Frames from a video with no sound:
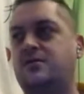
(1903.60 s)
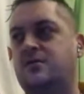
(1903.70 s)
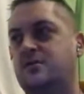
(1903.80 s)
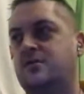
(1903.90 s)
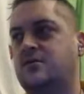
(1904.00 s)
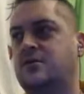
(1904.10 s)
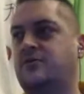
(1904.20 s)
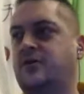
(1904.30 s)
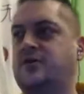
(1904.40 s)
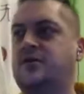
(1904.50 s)
to your
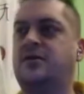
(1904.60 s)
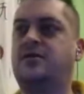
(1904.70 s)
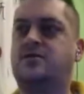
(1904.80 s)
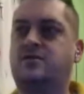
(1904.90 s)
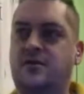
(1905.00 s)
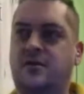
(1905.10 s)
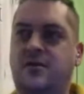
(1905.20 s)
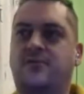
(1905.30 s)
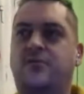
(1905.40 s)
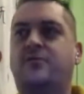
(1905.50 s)
ideas. They give
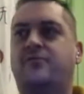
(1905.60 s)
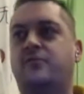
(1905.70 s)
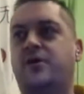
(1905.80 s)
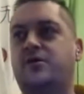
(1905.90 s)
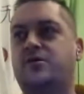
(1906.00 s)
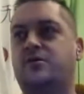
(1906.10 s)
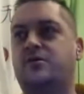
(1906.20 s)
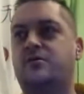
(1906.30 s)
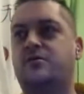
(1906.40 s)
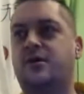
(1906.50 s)
you information
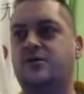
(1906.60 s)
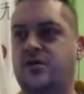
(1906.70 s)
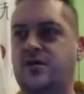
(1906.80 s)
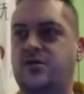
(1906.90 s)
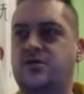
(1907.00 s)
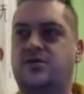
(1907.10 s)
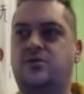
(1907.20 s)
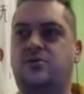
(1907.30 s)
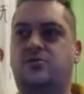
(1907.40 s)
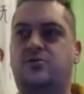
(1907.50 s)
that changes
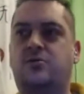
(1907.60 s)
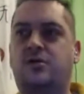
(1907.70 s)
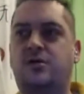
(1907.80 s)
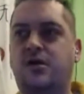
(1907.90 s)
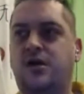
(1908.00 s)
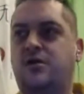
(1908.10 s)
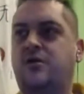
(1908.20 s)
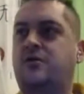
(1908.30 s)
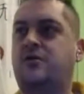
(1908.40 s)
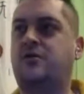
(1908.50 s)
your
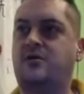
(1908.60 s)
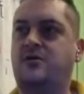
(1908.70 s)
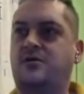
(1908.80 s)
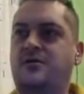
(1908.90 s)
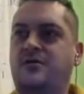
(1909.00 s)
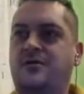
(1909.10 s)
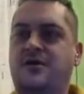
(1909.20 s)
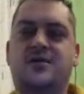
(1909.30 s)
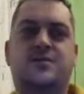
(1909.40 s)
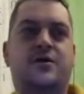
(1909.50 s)
inner
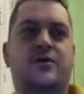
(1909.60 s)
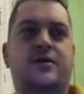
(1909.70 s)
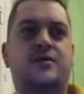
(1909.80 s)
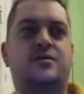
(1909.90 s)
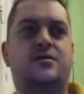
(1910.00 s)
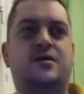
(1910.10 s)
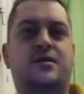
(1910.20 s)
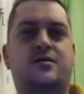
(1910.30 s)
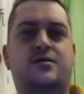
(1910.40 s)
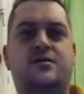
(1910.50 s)
experience,
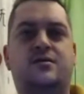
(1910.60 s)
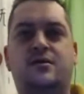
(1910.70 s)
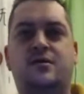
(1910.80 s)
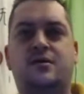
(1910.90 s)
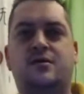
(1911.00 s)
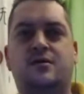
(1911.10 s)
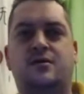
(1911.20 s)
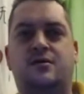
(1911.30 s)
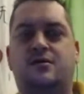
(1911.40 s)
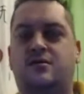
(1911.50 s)
and
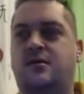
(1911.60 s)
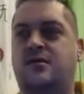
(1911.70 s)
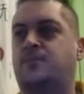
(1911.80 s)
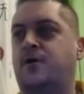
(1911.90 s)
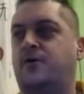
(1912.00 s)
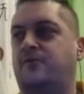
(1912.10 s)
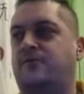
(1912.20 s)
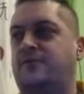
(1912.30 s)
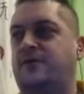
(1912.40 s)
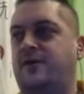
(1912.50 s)
it's both.
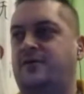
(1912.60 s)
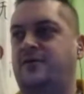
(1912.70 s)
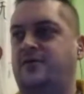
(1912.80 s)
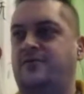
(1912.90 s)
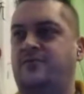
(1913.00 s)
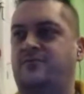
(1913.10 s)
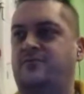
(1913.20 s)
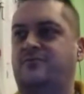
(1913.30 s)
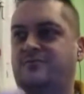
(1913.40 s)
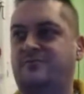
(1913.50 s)
You
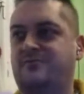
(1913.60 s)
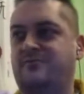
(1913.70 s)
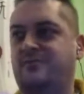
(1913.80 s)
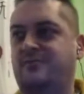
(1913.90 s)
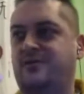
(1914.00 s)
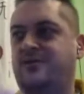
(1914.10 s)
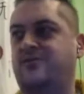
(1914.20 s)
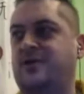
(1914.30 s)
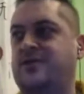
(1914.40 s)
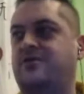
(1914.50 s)

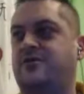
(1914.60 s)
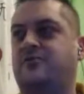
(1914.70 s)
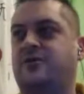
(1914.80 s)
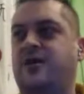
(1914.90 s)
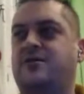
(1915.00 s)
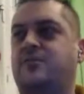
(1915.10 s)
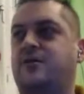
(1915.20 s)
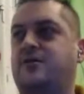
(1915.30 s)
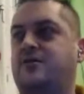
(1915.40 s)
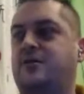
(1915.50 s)
creator and created, but
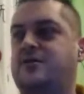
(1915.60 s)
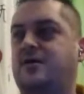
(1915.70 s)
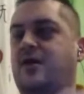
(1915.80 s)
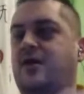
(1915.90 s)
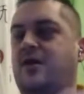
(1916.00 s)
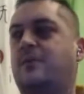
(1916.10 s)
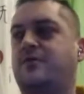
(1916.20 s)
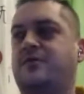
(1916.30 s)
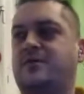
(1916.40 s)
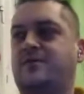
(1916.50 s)
it's a
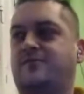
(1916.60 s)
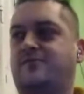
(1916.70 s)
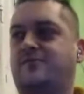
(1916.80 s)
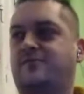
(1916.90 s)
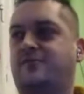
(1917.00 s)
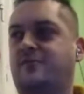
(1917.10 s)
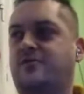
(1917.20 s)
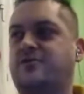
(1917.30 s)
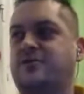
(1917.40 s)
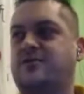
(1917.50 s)
collaborative
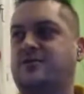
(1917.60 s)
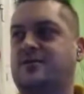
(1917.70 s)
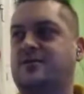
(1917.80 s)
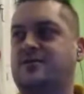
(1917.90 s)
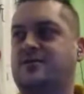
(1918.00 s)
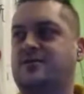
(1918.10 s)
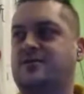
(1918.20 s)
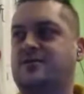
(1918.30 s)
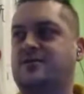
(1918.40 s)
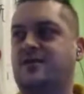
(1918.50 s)

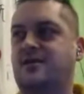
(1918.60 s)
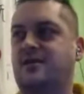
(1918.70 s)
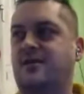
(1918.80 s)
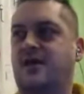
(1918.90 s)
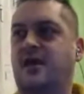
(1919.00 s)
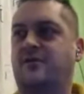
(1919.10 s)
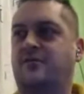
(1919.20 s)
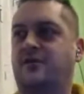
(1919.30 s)
consciousness effort.